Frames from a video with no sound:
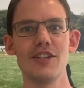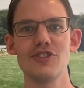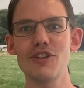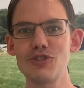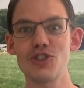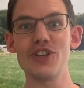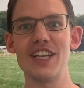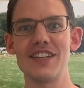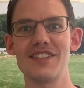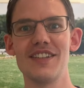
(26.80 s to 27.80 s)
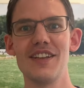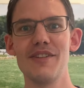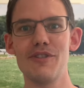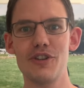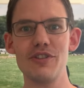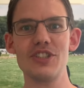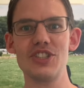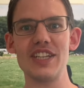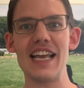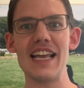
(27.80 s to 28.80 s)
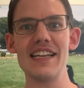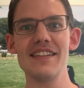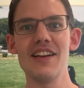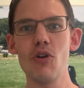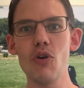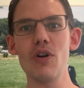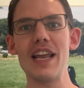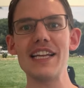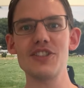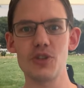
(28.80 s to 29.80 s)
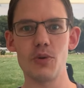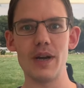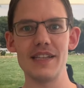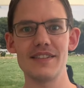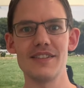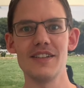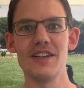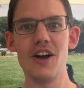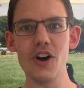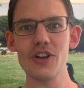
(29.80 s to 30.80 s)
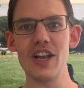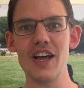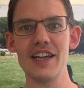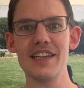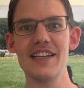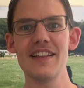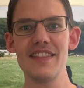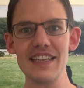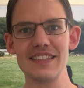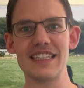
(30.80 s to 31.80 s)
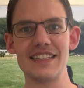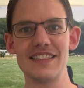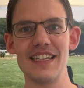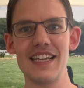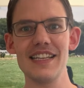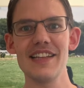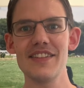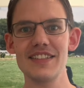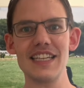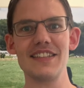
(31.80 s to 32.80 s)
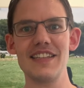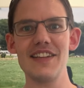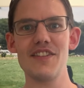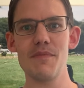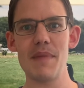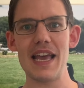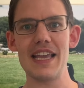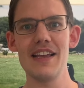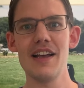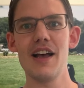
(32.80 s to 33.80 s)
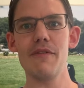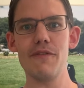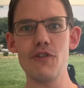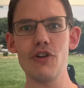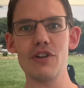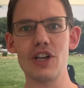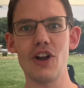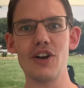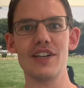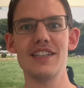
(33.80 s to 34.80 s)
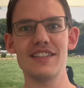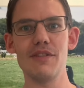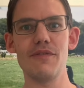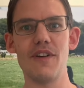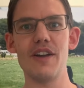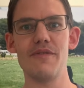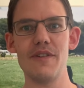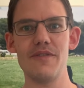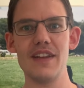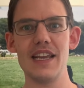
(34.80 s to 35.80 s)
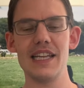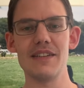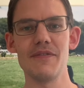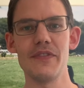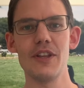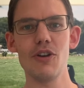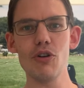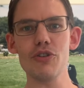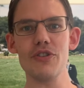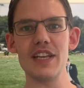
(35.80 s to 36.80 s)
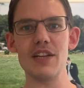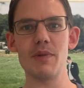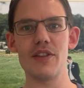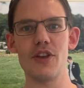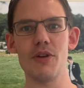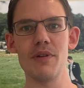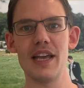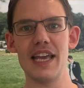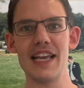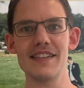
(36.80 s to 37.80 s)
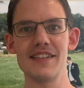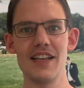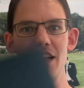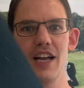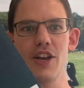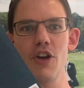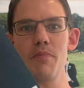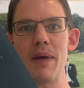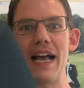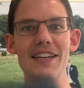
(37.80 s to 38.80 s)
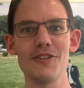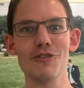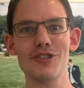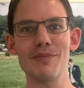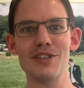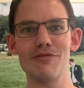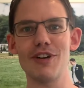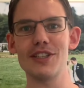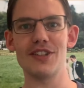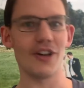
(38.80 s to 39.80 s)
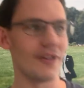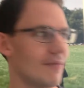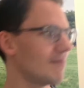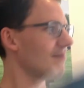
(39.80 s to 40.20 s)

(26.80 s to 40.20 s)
So join us for a Christian Aid all-age quiz online this Saturday, the 16th of May, at 4 o'clock until 5:15. All you need with you is a notepad or something to write on.